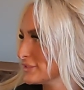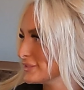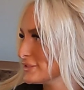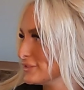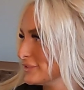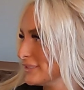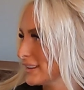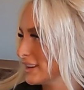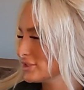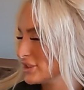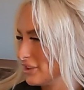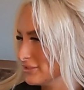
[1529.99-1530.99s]
So I got
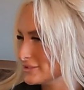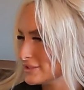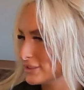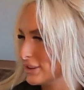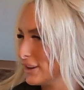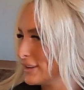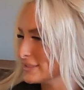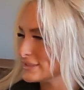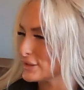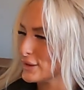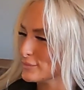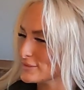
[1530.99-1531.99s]
challenged to the Grand
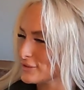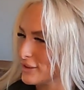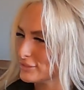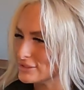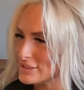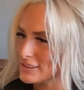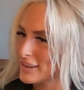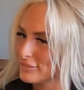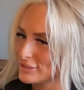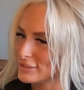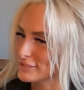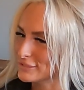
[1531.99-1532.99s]
Slam, so obviously I have
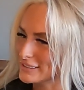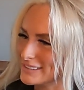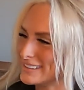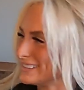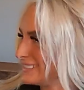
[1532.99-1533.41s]
to do it.